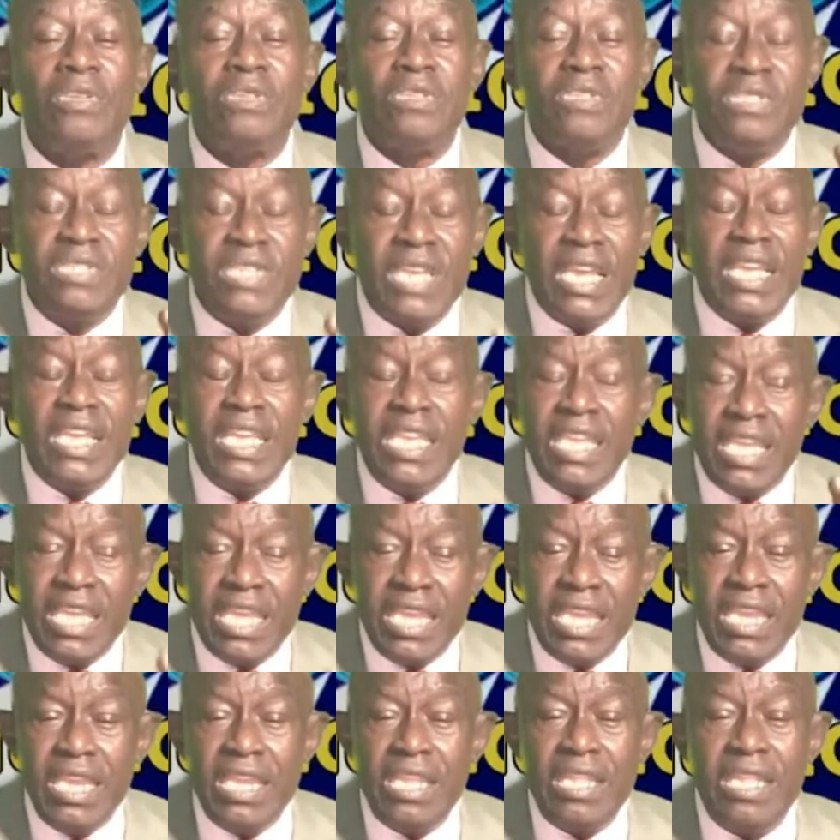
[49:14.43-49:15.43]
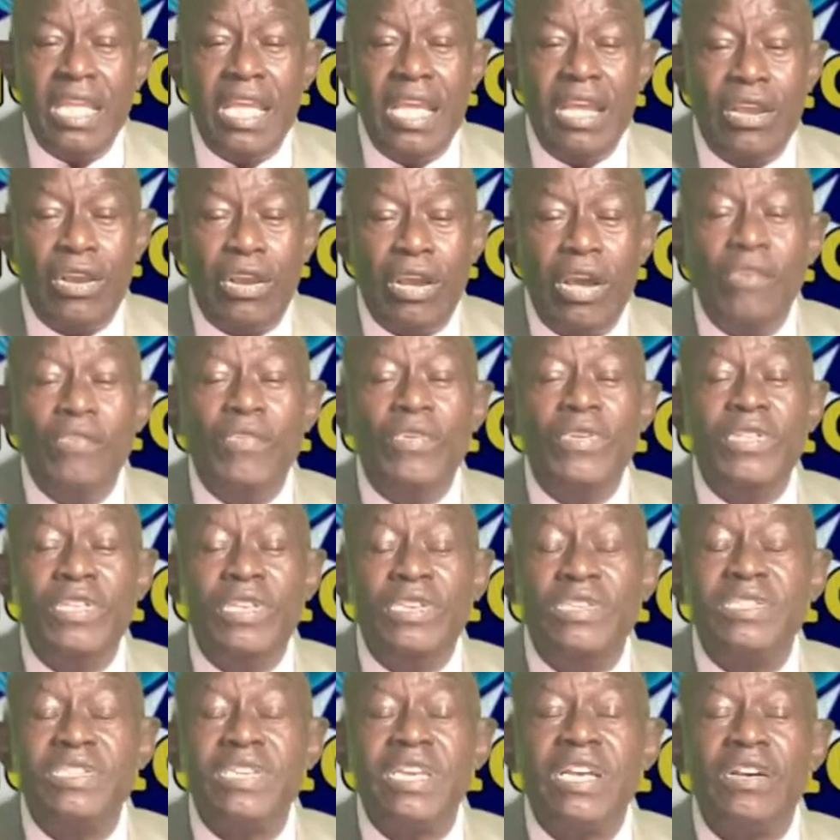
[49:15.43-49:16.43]
Take heed and govern
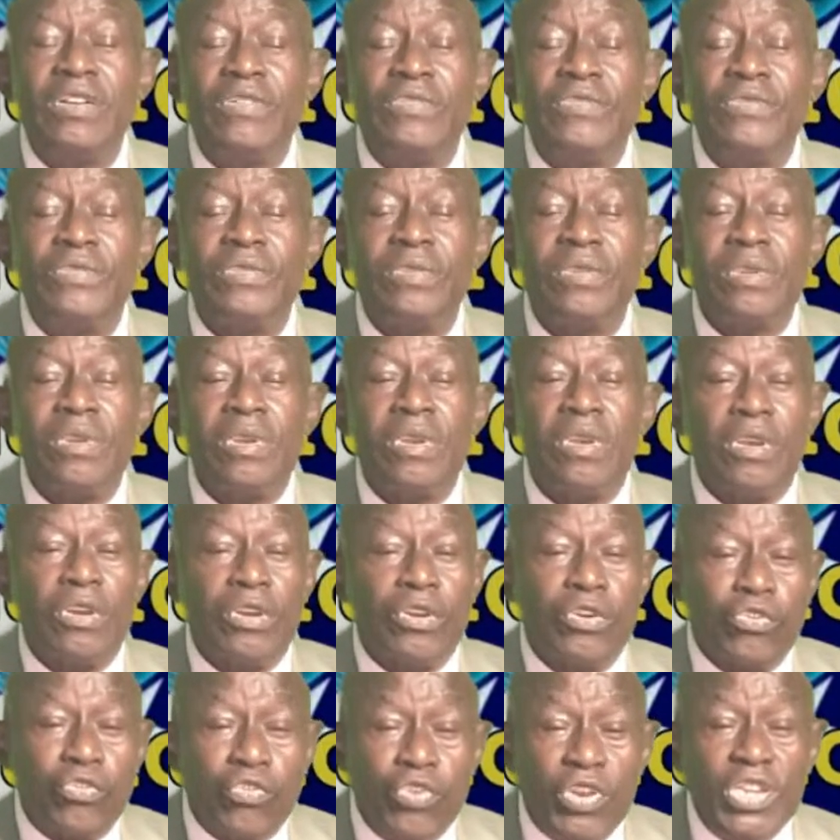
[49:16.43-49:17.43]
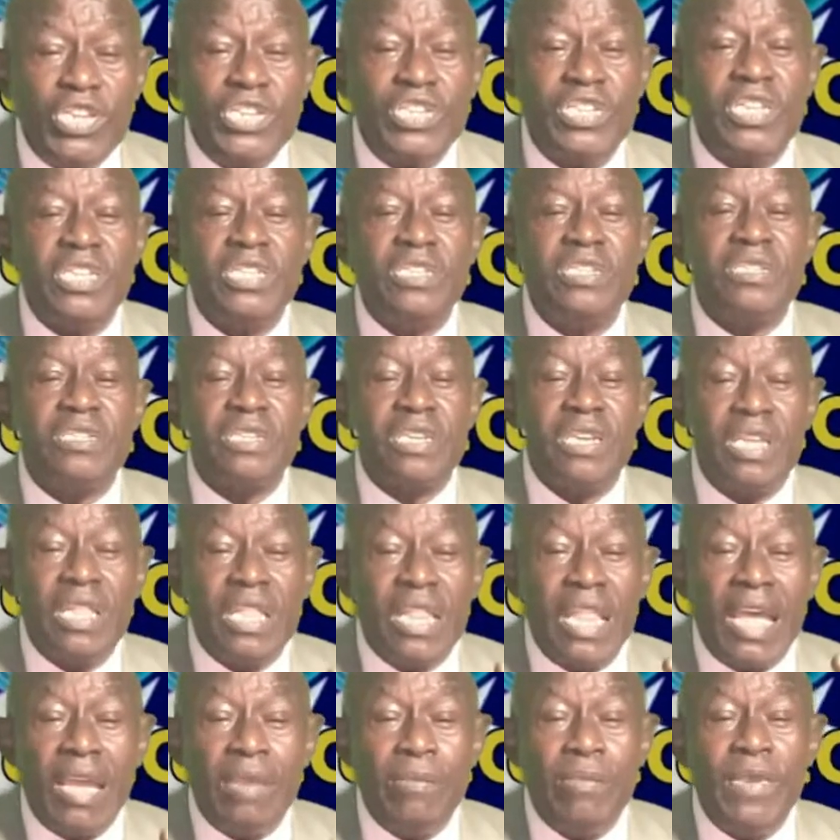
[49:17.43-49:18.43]
yourselves, Christians in
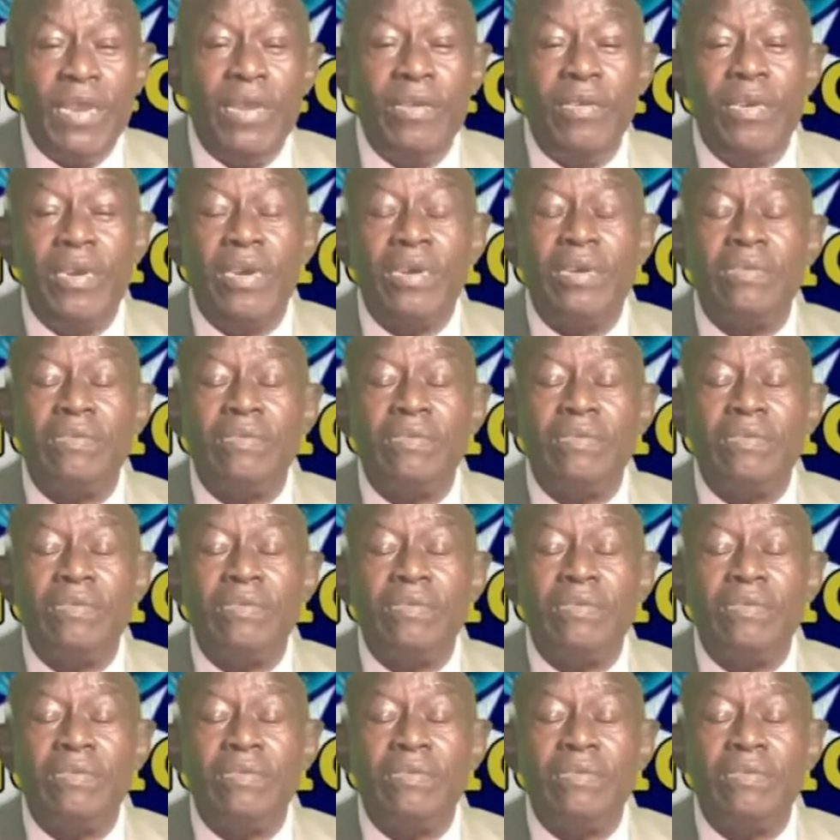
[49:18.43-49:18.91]
Liberia.